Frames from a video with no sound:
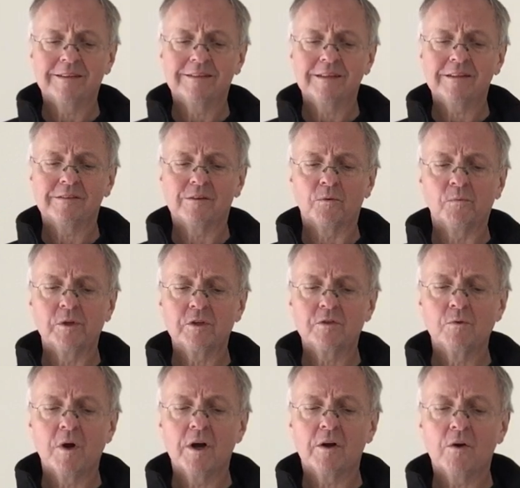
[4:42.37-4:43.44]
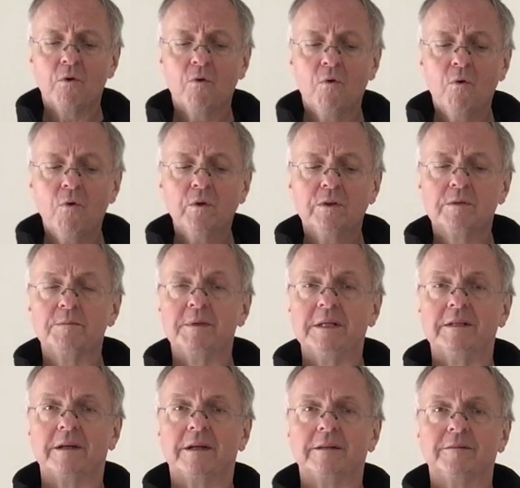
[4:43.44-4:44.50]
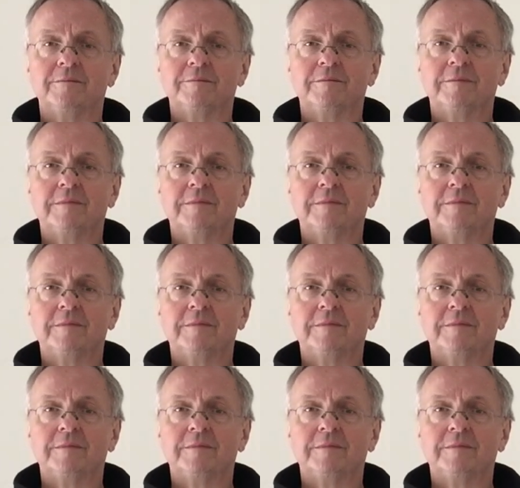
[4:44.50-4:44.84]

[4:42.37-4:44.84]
exist on which work ought to be done.